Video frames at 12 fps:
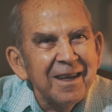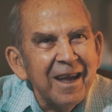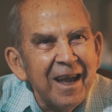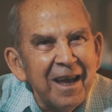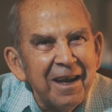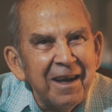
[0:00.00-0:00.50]

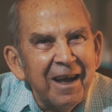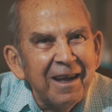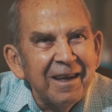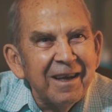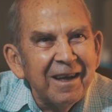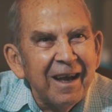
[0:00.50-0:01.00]
And
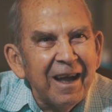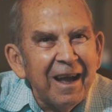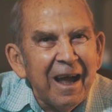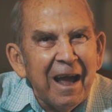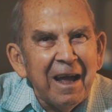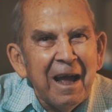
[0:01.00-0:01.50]

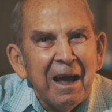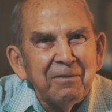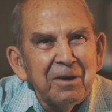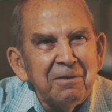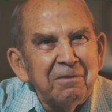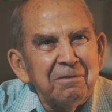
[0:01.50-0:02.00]
I
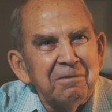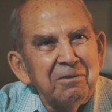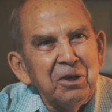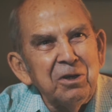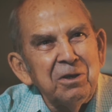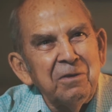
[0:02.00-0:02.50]
would
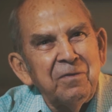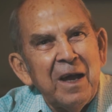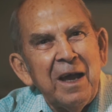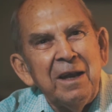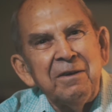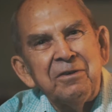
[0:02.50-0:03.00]
usually
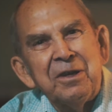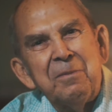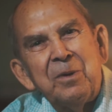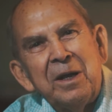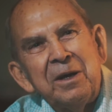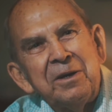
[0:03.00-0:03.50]
find
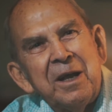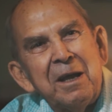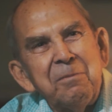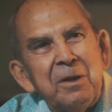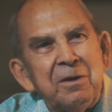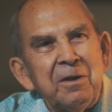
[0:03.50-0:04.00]
somebody
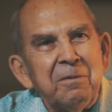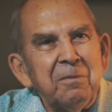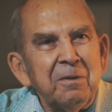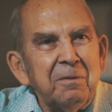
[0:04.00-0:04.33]
take me to,